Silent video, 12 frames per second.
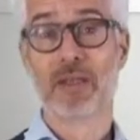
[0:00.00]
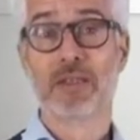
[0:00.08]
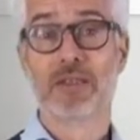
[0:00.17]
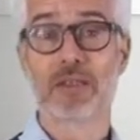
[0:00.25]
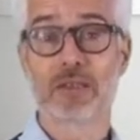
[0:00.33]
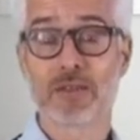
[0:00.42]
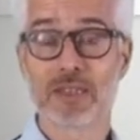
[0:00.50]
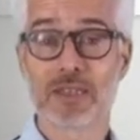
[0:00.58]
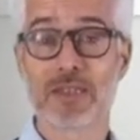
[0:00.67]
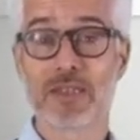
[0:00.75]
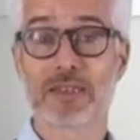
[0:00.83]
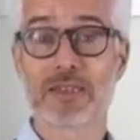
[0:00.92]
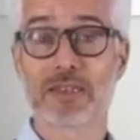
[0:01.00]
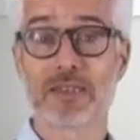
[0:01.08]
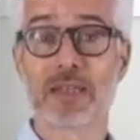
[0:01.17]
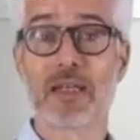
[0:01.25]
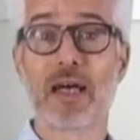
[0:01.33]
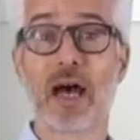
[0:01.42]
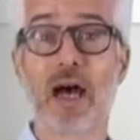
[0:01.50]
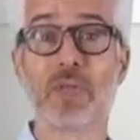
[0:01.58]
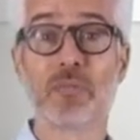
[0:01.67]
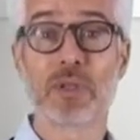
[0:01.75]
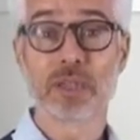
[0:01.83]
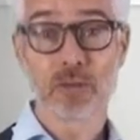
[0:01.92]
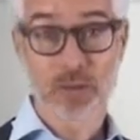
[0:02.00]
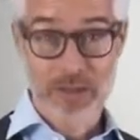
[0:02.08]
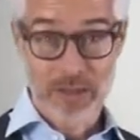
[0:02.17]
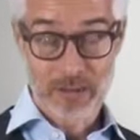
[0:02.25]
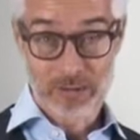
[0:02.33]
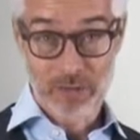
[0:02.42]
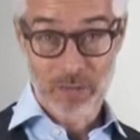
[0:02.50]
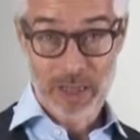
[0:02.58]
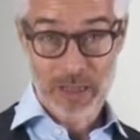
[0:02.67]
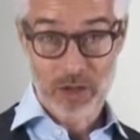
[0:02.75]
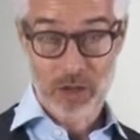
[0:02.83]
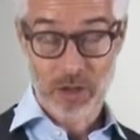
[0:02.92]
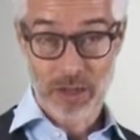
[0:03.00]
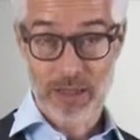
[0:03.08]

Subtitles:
So you see, this is ambiguous information,